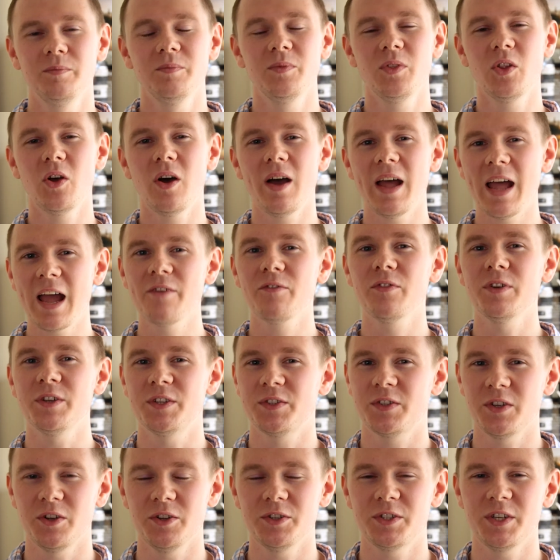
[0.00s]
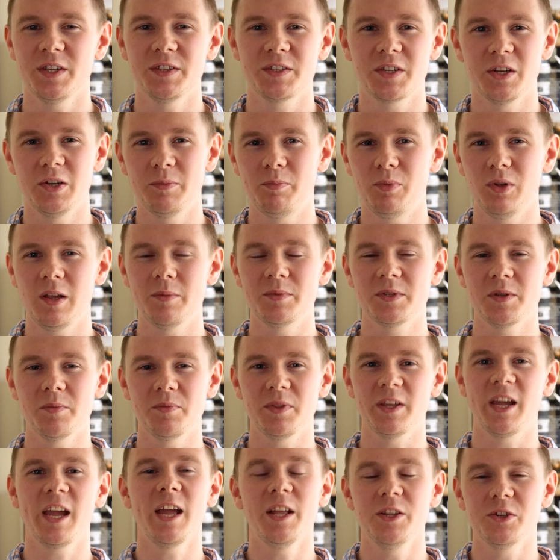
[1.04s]
Not every search is going to pull up
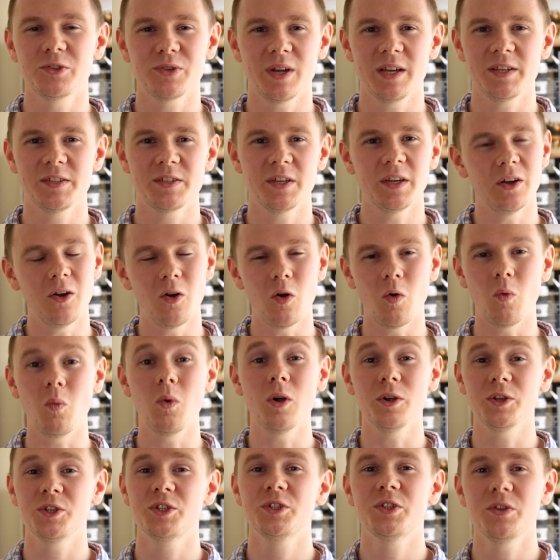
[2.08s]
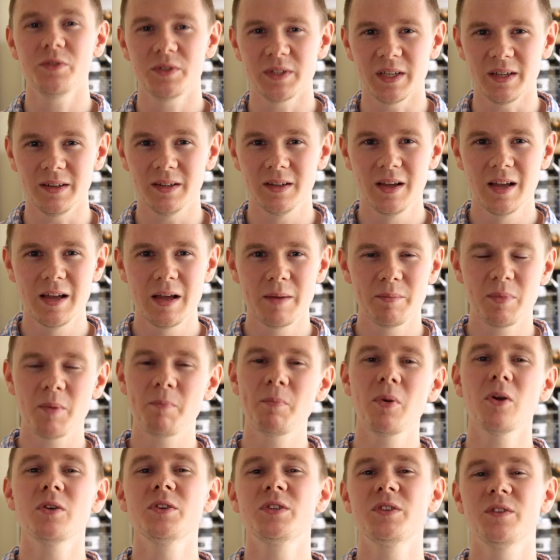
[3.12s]
something interesting or worth shooting, but
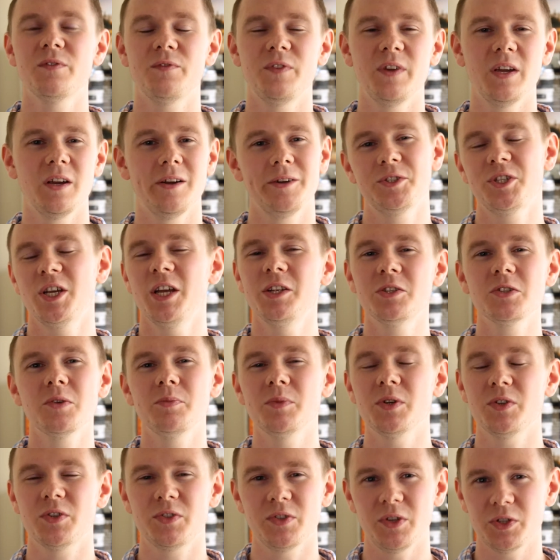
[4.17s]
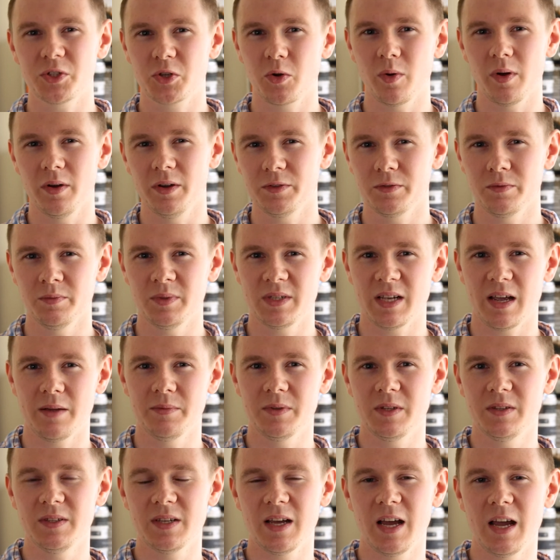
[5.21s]
persevere, change up your search queries from time
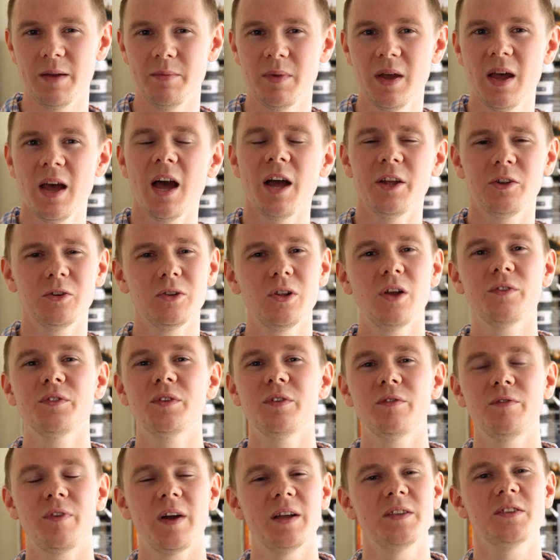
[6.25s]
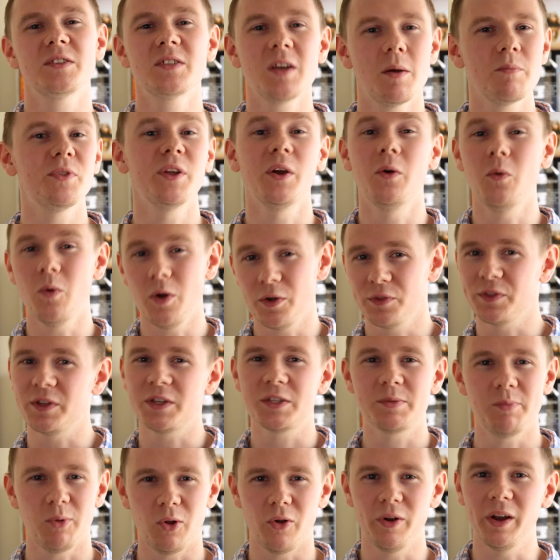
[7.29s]
to time, and you'll often find something worth
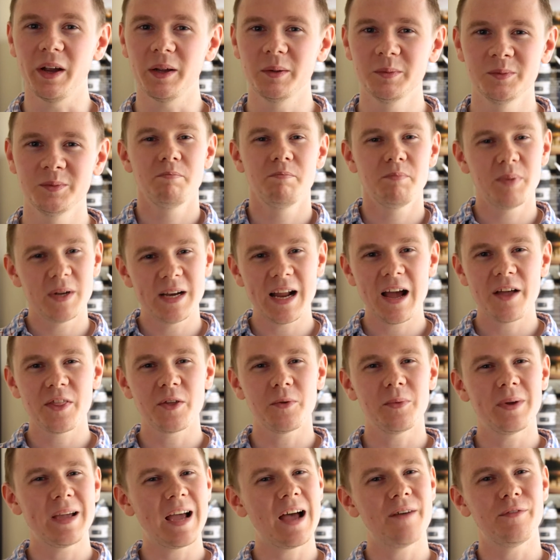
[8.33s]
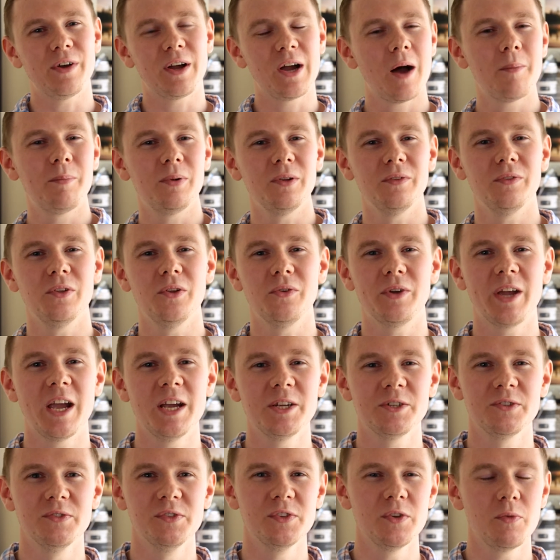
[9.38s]
exploring. But now that we have a couple of
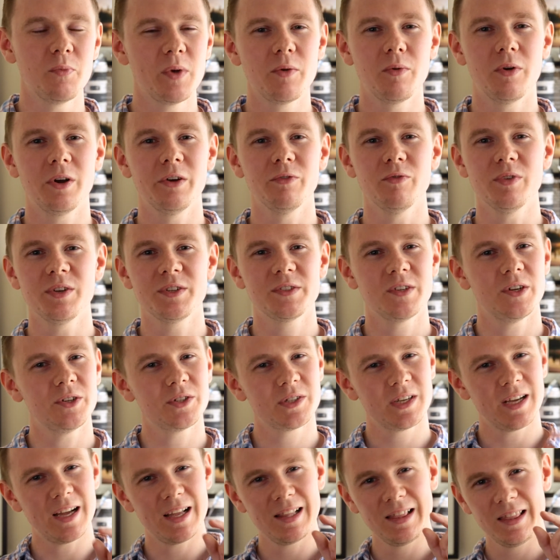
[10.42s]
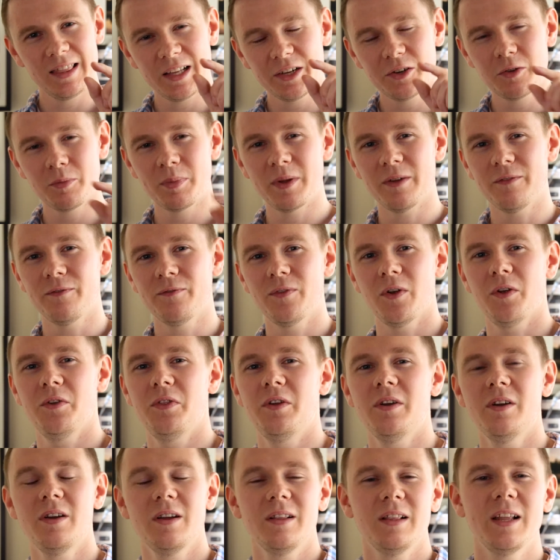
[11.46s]
locations that we want to research a little bit
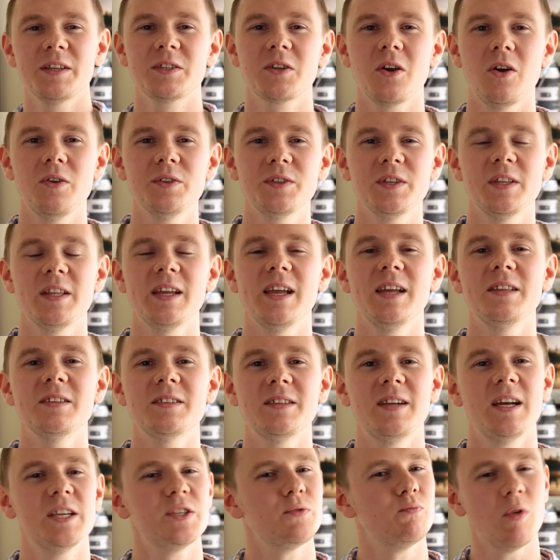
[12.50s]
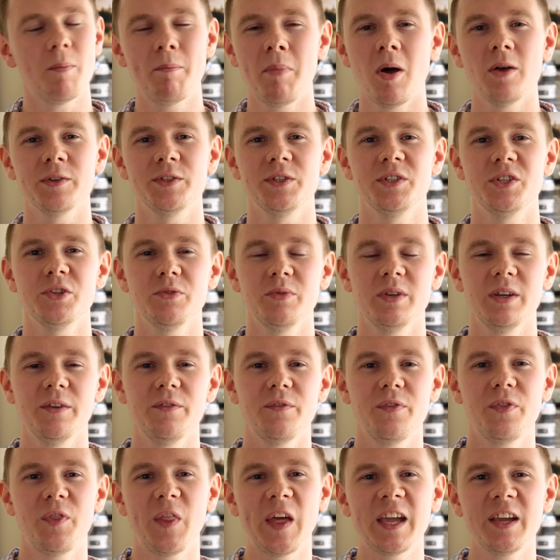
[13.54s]
further, let's go onto the internet's repository of
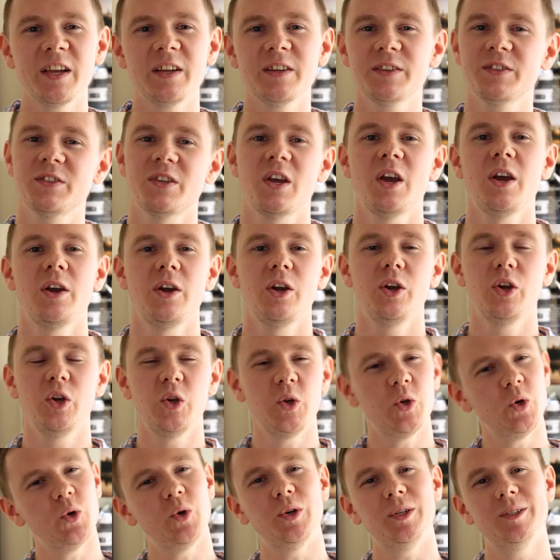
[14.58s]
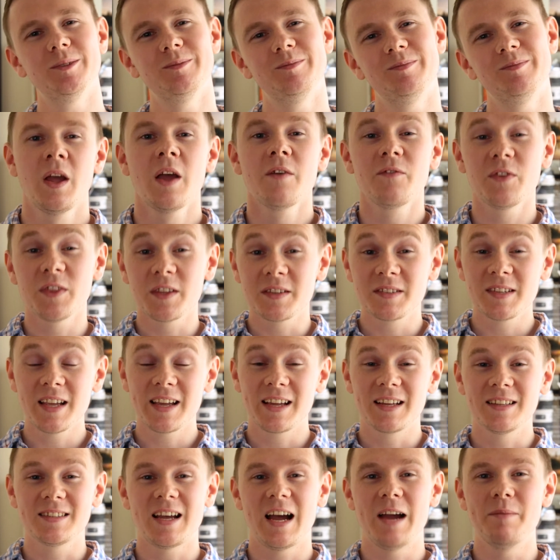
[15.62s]
things, Google. For the
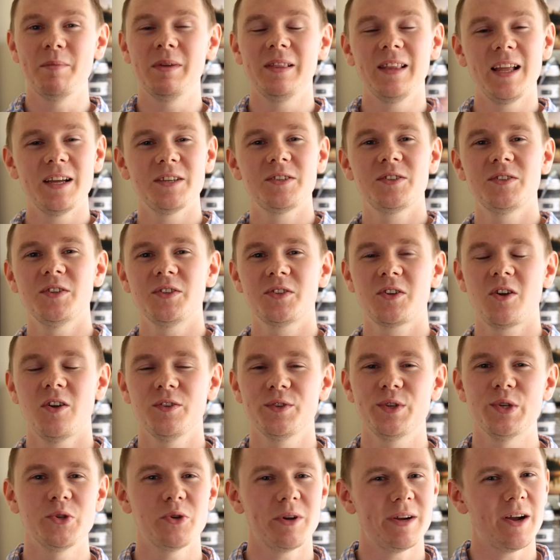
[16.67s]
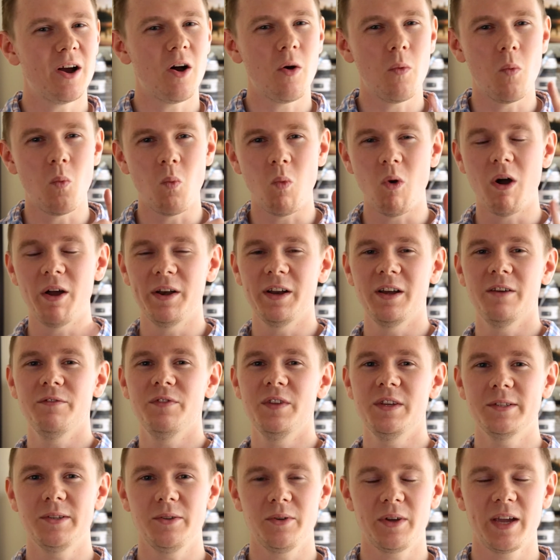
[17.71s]
sake of time, let's just concentrate on one of
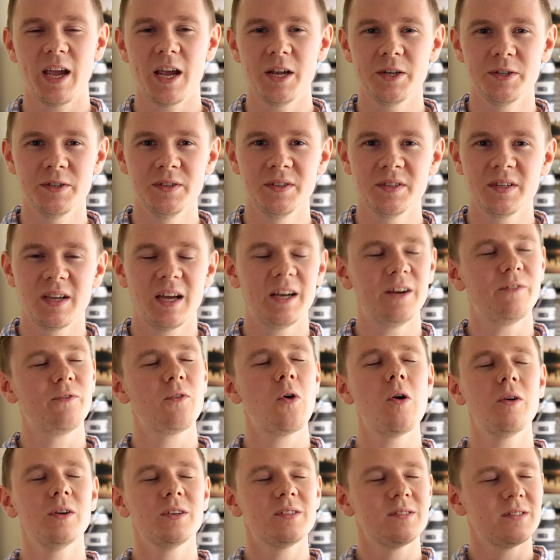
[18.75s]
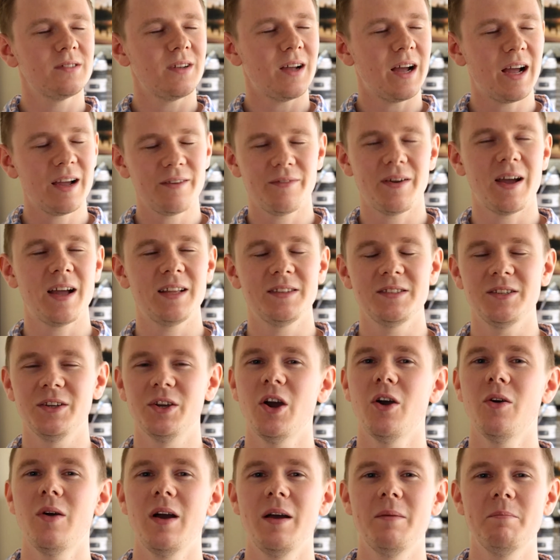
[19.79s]
these locations. And of course, I've had to
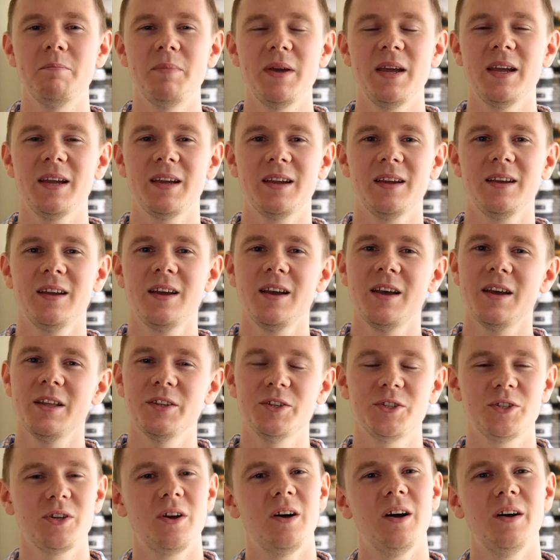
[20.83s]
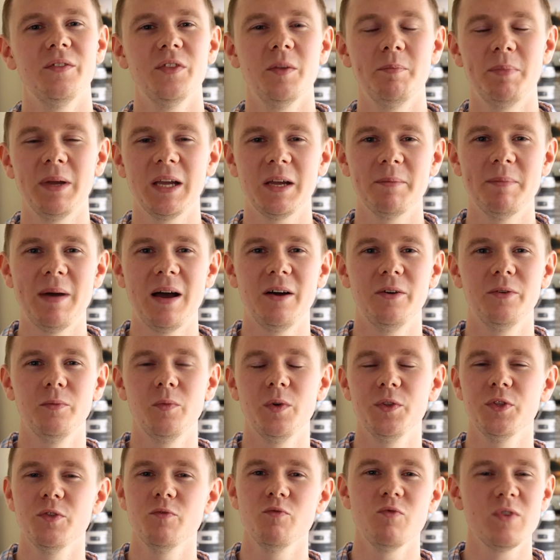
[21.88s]
go and pick the shot of the big mountain
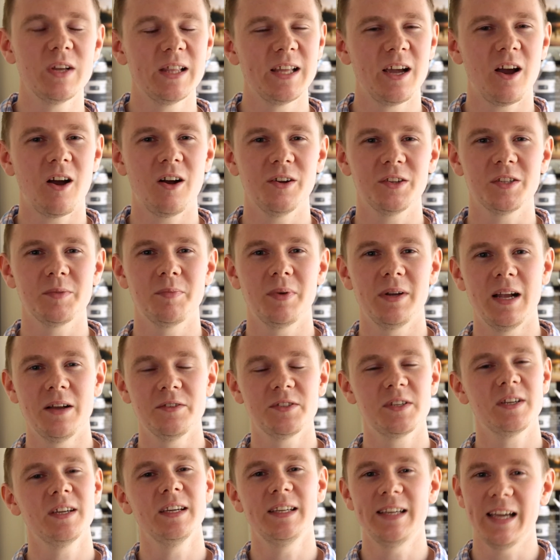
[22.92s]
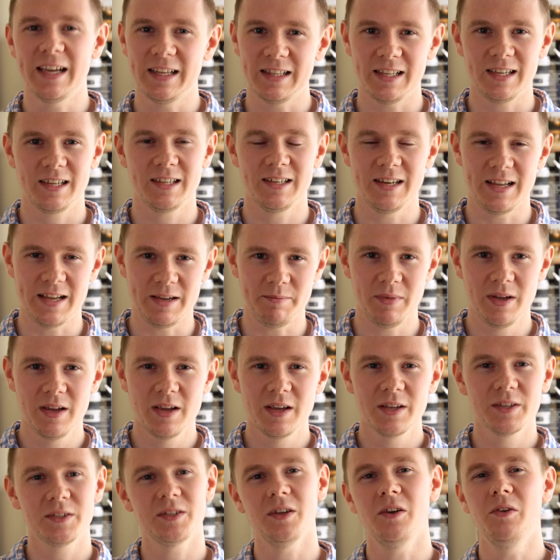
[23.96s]
with the really hard to pronounce Gaelic name.
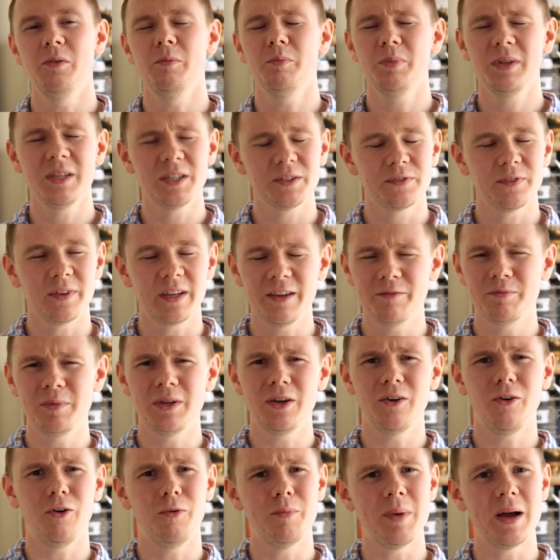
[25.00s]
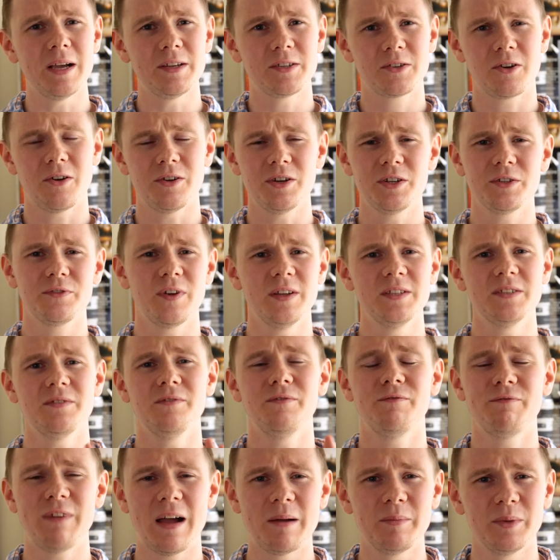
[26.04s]
So please forgive me, all my Scottish friends
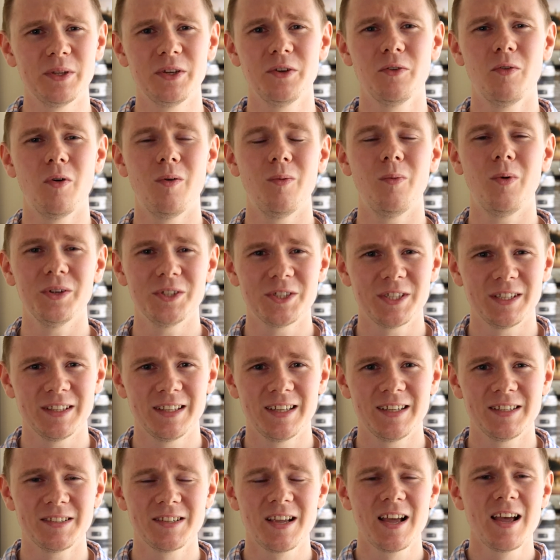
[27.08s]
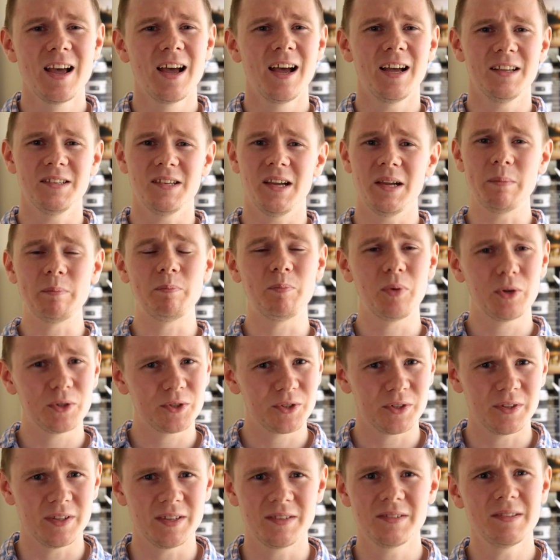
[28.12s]
and family who are watching this, as I
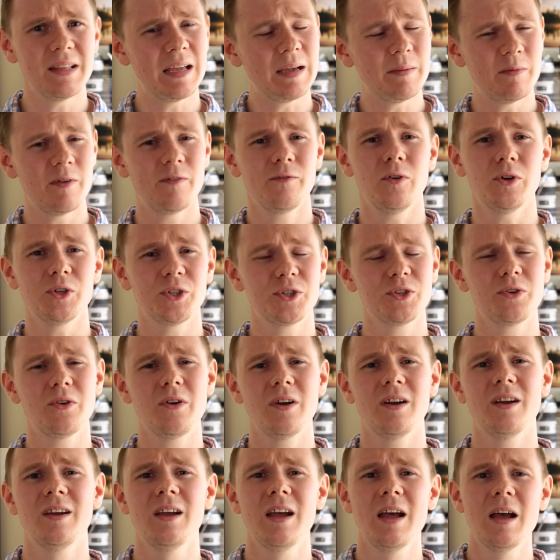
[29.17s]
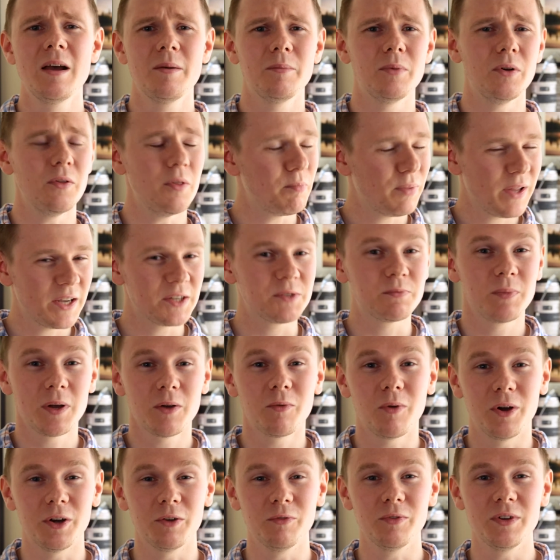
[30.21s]
butcher this name for sure, but the place we
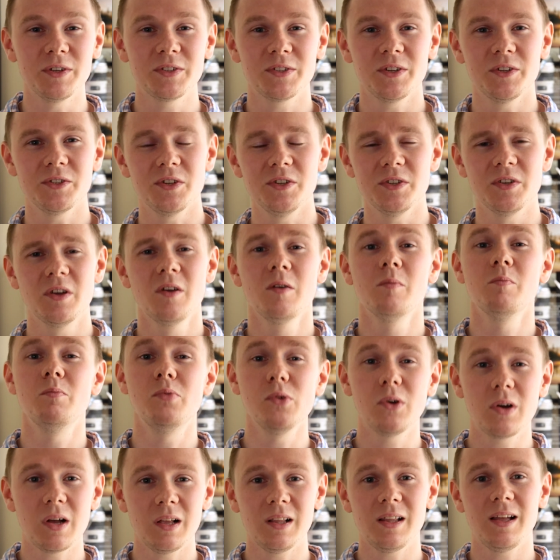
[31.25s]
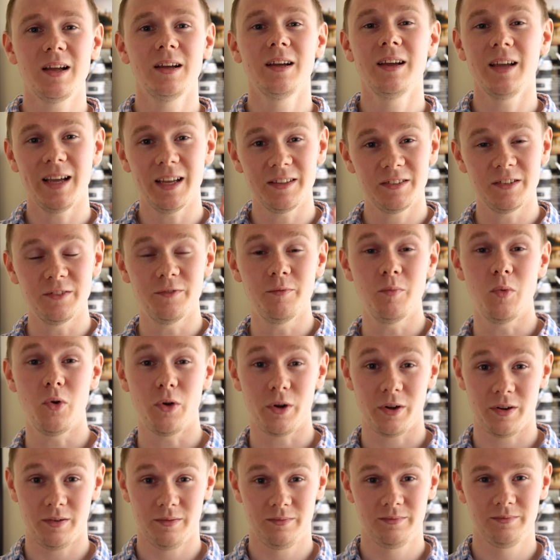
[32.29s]
want to research is Buachaille Etive Mor.